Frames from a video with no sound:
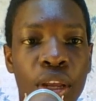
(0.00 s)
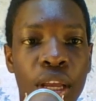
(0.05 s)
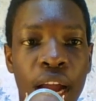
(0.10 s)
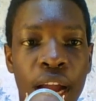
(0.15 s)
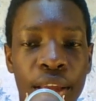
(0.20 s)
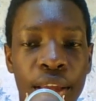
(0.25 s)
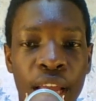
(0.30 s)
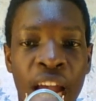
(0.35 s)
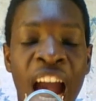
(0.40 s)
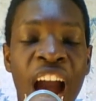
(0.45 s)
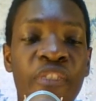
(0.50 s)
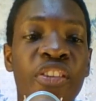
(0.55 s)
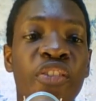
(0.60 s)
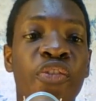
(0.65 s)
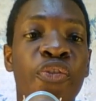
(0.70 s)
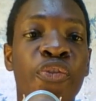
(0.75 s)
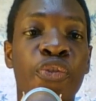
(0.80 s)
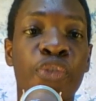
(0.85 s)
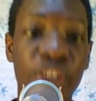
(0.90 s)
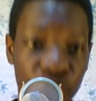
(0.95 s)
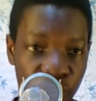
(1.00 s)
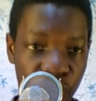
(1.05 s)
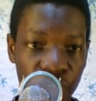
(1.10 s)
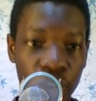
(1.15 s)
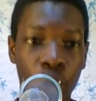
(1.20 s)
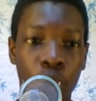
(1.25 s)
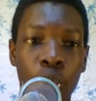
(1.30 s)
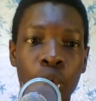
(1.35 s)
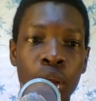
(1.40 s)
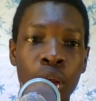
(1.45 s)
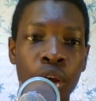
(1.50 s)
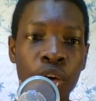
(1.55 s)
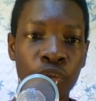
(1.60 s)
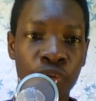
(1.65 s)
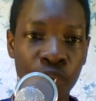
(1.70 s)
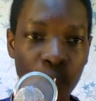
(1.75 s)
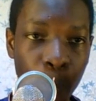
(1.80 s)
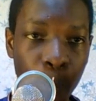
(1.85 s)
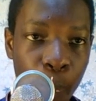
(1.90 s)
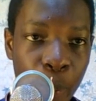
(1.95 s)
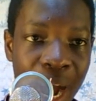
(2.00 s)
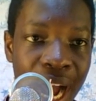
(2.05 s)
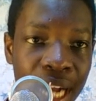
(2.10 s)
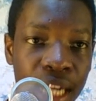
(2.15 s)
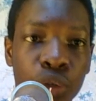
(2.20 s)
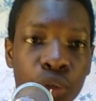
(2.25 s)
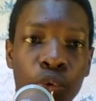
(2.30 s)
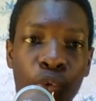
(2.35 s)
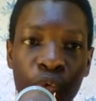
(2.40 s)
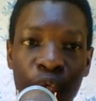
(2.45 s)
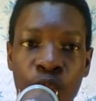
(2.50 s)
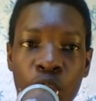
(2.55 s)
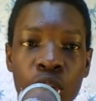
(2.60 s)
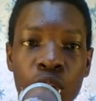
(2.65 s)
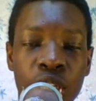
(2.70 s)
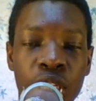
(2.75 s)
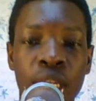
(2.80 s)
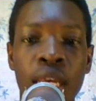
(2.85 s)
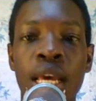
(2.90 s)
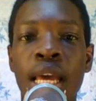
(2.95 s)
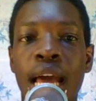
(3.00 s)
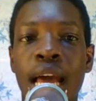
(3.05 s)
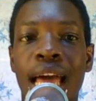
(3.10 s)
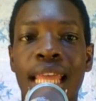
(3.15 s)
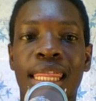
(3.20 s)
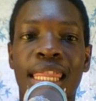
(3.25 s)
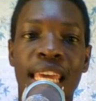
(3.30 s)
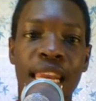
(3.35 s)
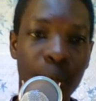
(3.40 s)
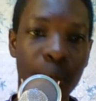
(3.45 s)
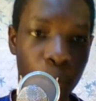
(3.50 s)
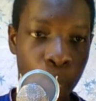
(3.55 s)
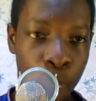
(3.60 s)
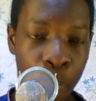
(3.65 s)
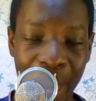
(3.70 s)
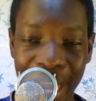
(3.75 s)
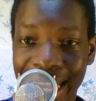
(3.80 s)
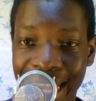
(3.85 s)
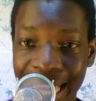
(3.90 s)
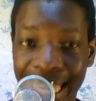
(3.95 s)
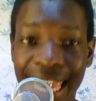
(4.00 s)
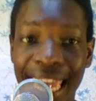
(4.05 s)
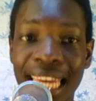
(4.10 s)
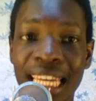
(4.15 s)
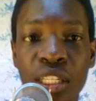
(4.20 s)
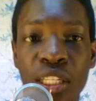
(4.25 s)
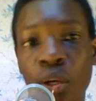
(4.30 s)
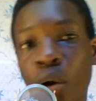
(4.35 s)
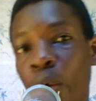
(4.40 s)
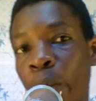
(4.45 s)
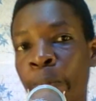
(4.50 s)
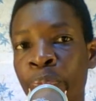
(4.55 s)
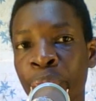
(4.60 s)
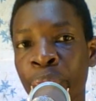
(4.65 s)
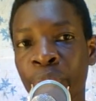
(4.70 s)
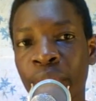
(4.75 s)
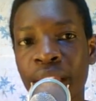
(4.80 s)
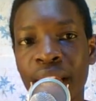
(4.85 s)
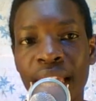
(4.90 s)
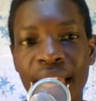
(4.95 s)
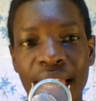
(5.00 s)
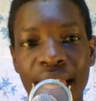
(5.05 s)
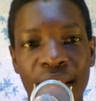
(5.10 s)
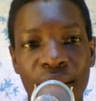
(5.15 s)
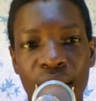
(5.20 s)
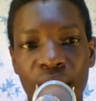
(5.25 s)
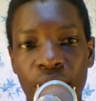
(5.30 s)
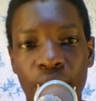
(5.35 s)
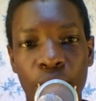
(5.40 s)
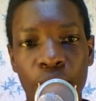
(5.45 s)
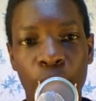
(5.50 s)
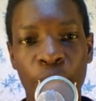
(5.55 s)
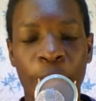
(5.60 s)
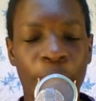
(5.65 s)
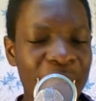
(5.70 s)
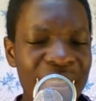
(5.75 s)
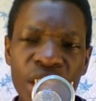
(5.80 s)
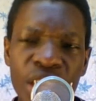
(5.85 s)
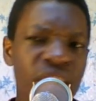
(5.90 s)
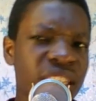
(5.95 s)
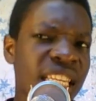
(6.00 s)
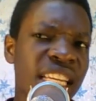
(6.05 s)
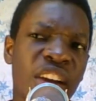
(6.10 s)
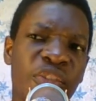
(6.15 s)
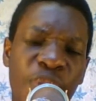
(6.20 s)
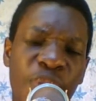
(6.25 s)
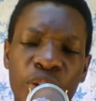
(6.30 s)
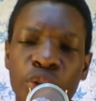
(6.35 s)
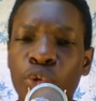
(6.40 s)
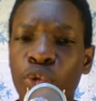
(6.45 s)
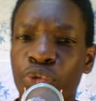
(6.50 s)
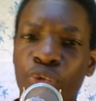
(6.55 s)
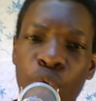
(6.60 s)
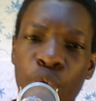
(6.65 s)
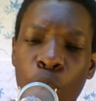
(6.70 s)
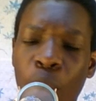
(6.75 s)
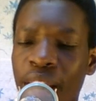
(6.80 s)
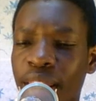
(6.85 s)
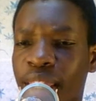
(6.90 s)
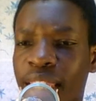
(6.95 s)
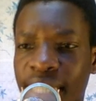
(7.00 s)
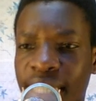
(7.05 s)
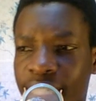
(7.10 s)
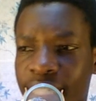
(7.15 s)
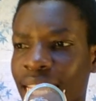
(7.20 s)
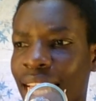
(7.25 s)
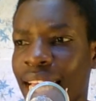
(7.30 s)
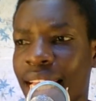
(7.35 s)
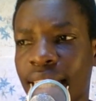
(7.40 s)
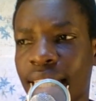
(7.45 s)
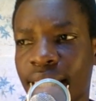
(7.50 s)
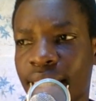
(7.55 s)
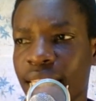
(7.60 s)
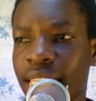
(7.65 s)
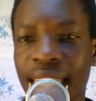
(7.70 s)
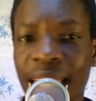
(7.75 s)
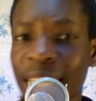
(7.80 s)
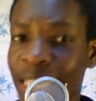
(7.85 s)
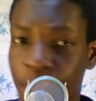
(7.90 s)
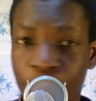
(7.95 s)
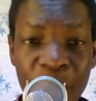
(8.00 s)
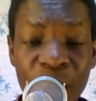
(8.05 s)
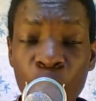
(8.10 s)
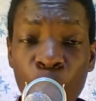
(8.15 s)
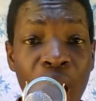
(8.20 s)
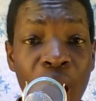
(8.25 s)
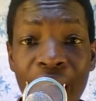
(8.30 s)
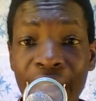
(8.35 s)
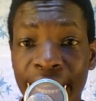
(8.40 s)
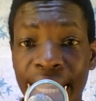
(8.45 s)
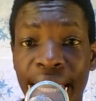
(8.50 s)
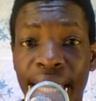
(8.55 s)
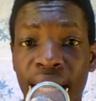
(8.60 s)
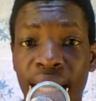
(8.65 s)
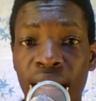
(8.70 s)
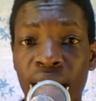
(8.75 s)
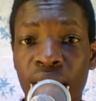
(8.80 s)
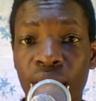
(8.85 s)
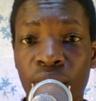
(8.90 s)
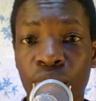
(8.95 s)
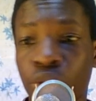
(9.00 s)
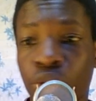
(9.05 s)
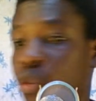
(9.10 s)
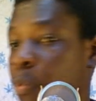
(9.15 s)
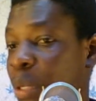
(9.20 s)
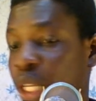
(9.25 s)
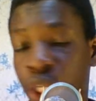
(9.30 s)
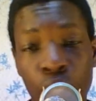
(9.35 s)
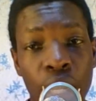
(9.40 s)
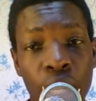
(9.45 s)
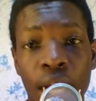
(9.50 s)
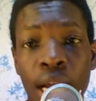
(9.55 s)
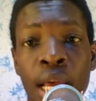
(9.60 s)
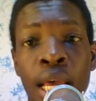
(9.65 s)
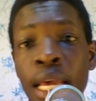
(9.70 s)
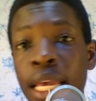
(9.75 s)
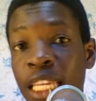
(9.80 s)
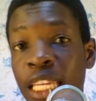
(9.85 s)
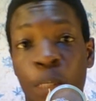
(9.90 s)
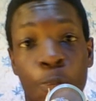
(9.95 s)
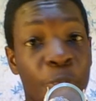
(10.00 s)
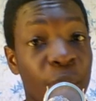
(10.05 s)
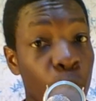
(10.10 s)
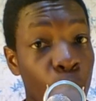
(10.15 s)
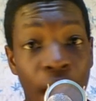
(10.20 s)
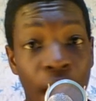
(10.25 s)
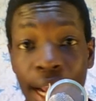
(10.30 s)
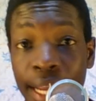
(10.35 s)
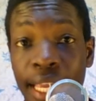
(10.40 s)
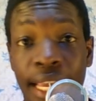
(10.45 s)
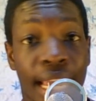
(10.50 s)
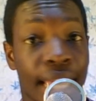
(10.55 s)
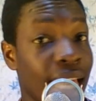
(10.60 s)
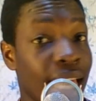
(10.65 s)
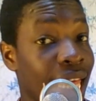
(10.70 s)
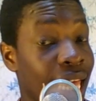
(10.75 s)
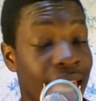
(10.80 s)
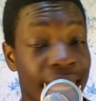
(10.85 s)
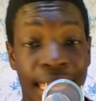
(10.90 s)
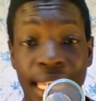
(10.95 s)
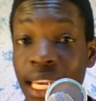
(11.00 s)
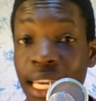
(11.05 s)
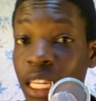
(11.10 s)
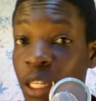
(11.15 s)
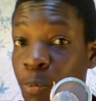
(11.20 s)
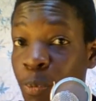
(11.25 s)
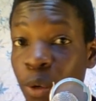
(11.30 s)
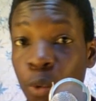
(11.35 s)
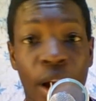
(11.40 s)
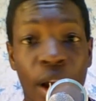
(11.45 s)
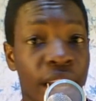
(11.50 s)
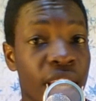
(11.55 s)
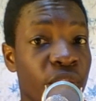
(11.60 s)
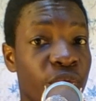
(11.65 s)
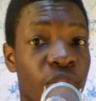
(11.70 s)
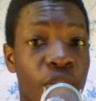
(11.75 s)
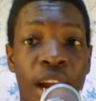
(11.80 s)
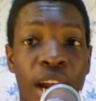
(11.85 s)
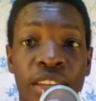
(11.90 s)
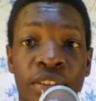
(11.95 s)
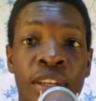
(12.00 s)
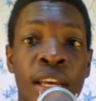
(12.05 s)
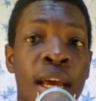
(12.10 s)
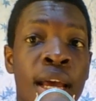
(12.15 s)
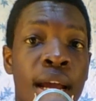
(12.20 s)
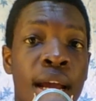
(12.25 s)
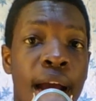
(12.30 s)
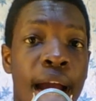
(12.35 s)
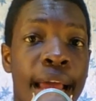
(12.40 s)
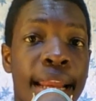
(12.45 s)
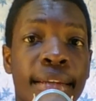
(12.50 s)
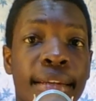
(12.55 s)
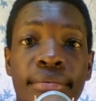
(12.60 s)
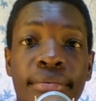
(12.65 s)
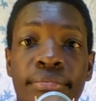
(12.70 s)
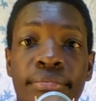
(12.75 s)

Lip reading: have a free flow from back to front and then back again. So we've been using a 4-2-3-1 these days. It's been working, to be sure. It's been working. I think it's been working for us. And,